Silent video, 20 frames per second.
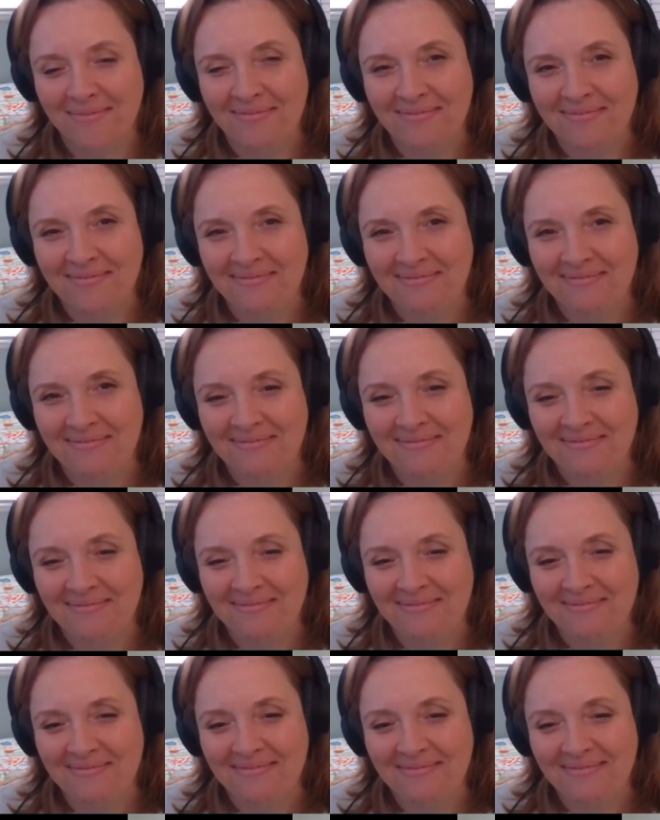
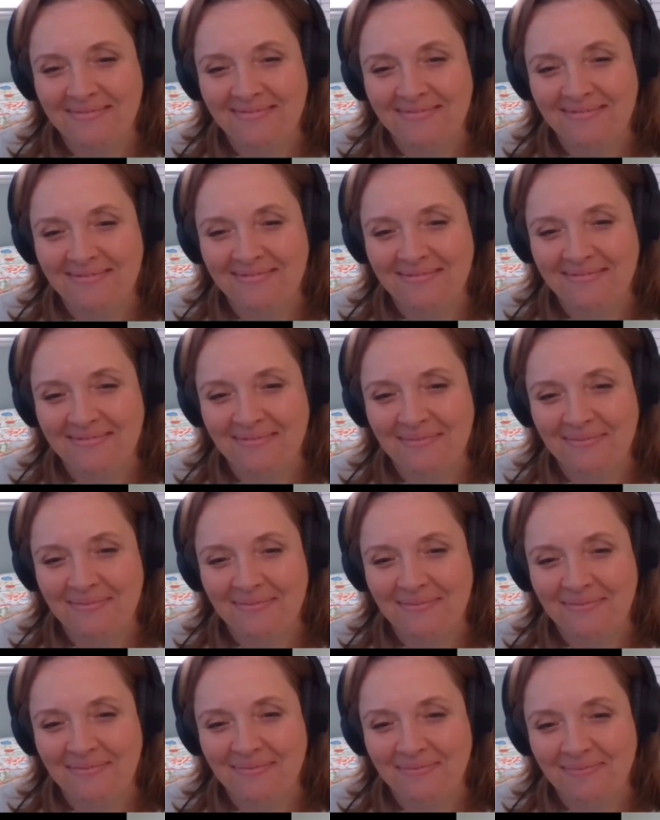
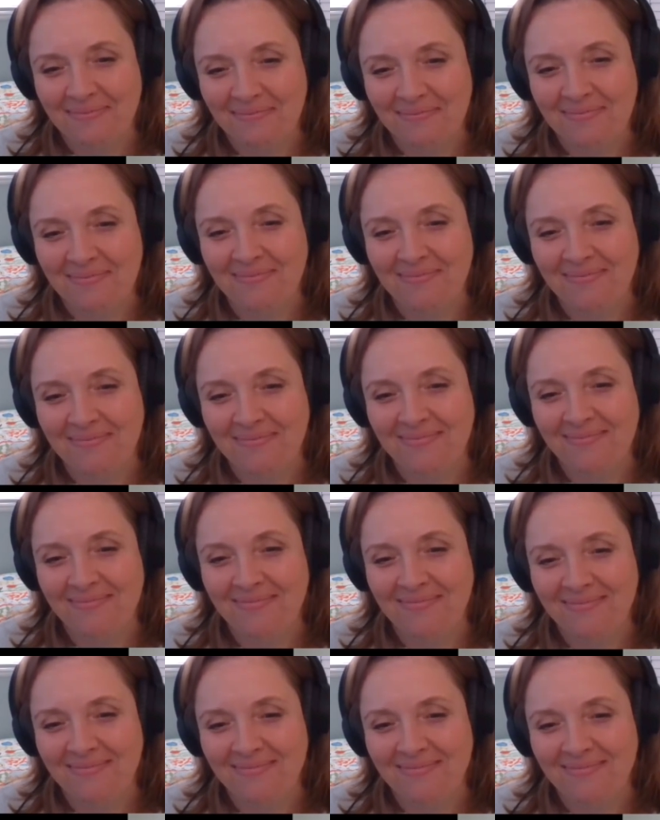
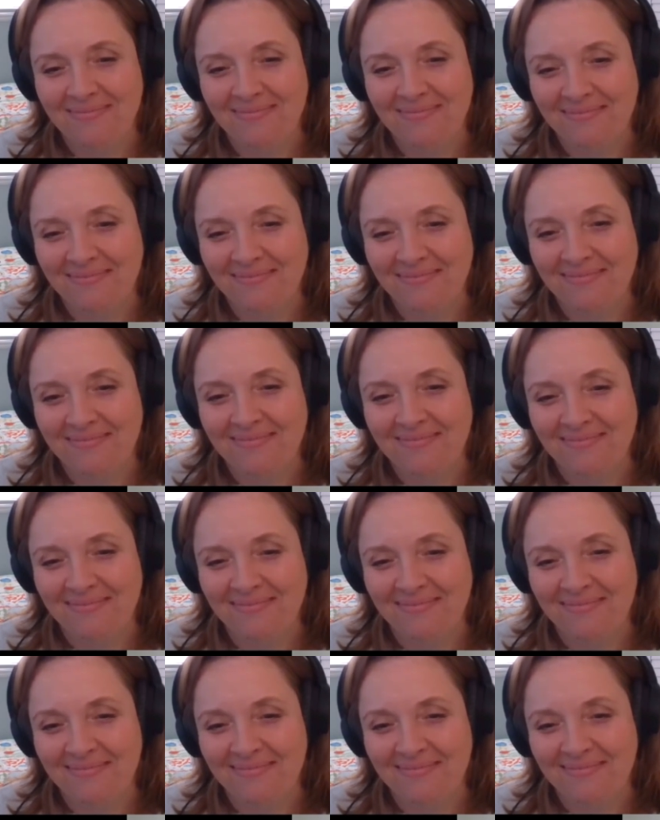
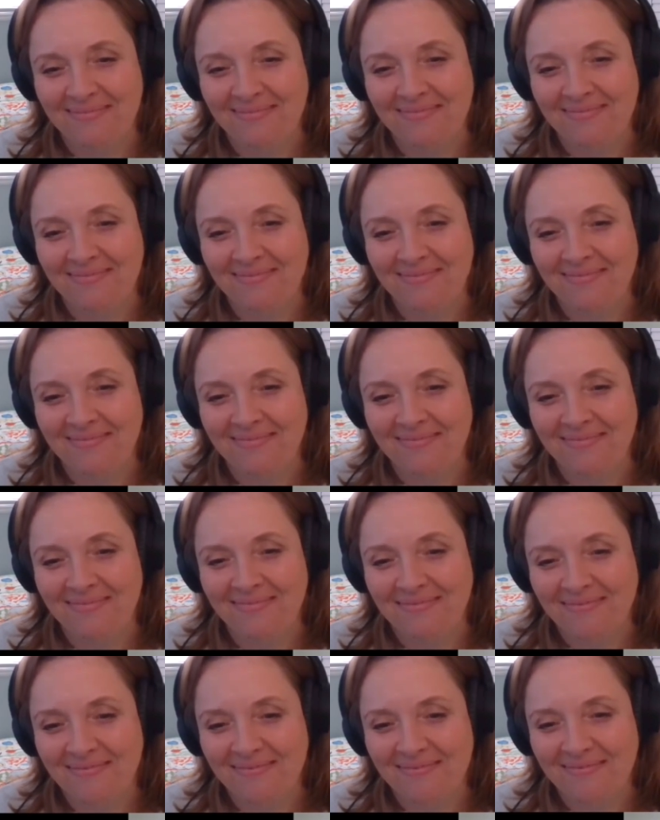
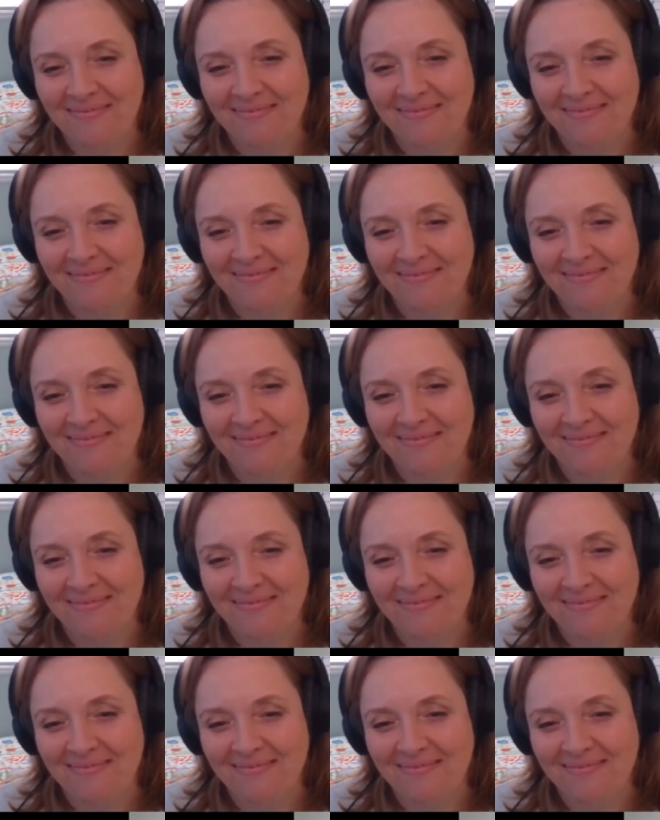[no speech]